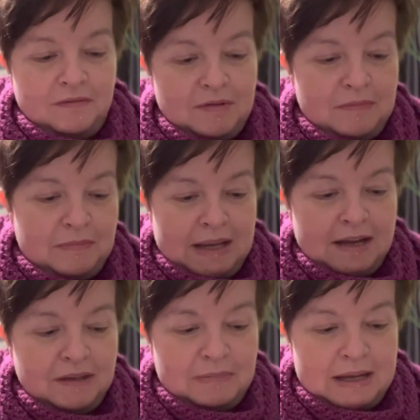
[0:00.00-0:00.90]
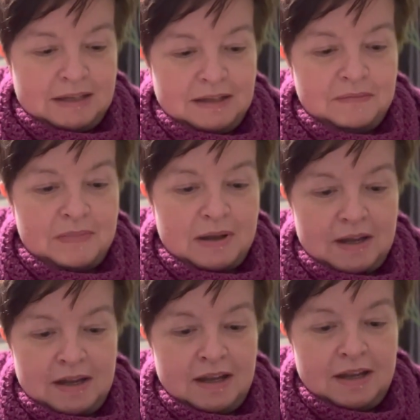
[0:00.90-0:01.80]
the blanket pattern
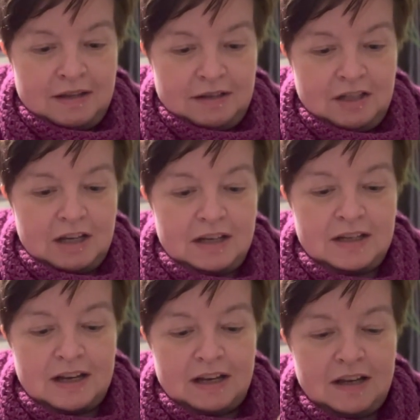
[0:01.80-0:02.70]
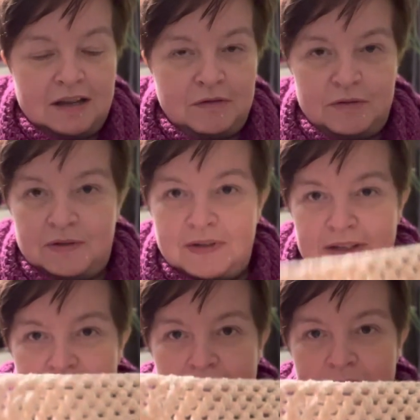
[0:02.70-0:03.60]
by Jen Tyler, who is the
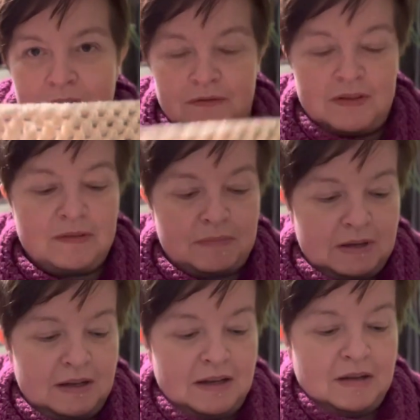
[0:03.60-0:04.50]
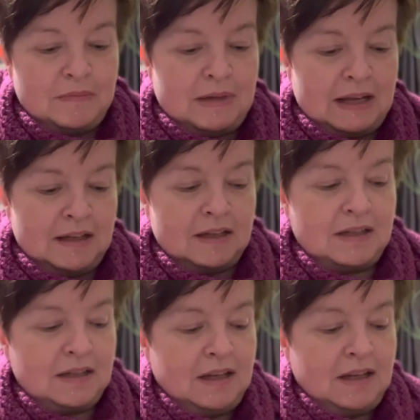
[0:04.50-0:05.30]
designer of this blanket.